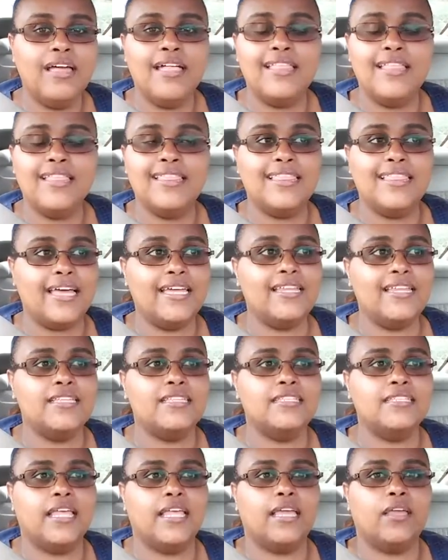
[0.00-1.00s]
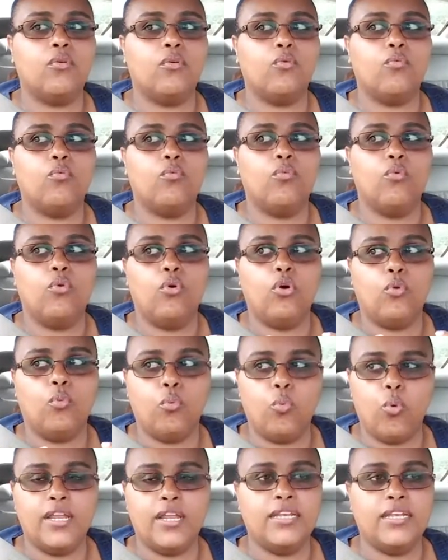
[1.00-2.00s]
that is like
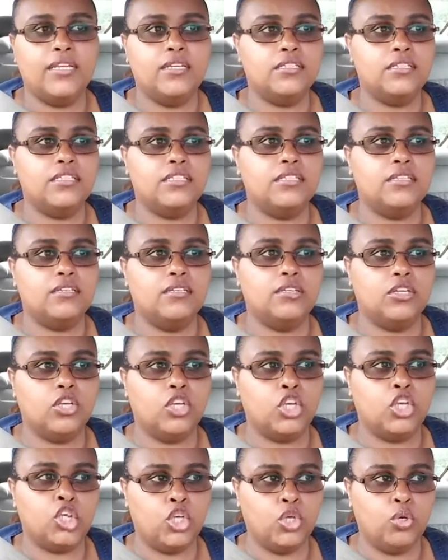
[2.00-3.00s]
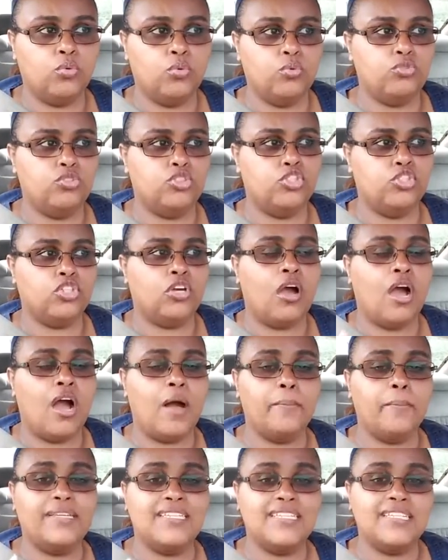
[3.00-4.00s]
one huge
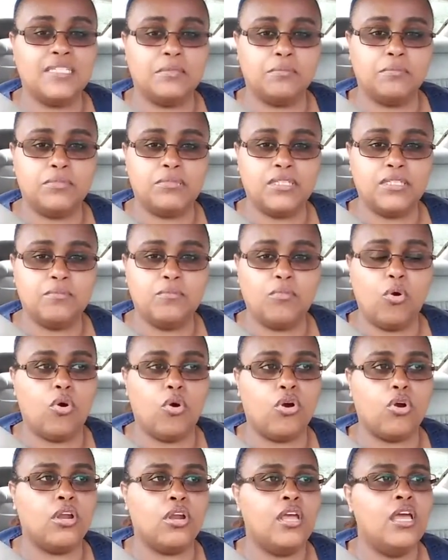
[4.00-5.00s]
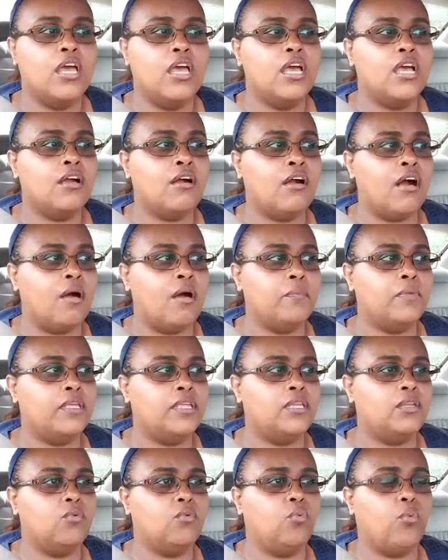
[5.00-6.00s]
common symptom or
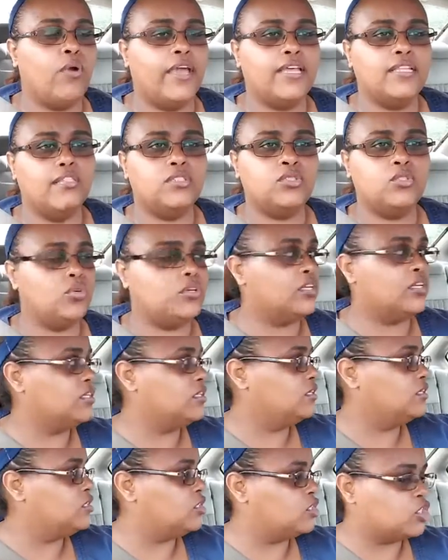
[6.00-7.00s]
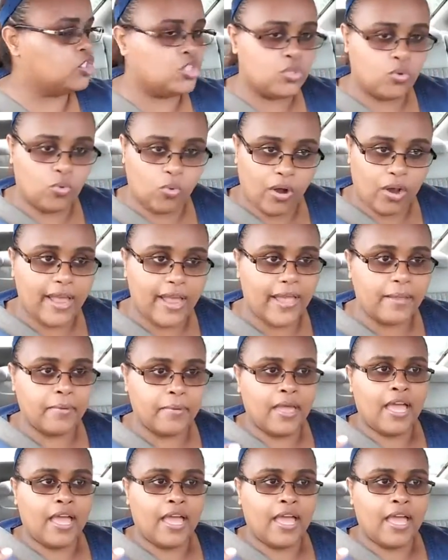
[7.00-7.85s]
common way to describe